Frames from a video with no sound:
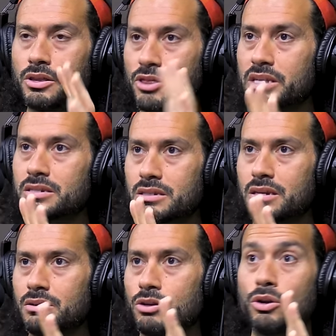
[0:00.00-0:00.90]
this,
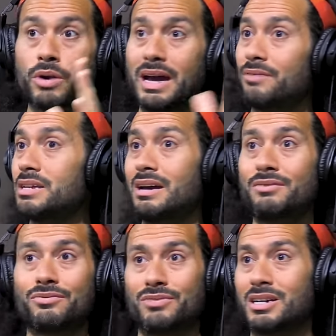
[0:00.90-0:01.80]
you don't have to
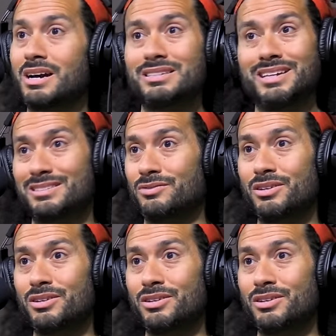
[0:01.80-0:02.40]
have the context